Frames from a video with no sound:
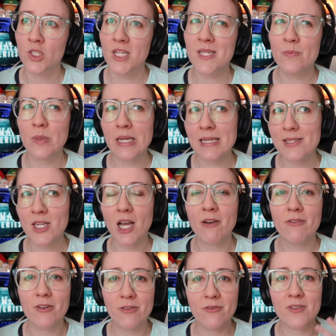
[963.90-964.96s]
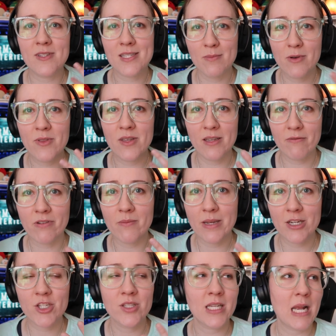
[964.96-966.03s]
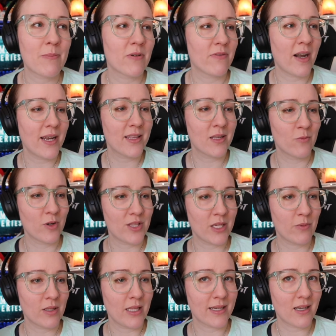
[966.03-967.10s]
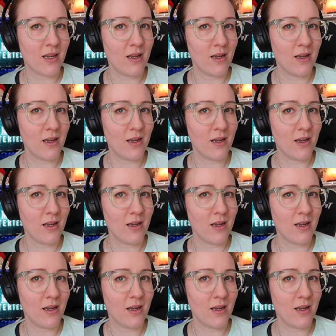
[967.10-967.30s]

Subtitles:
just based off of some of the information that I provided them with, they were like,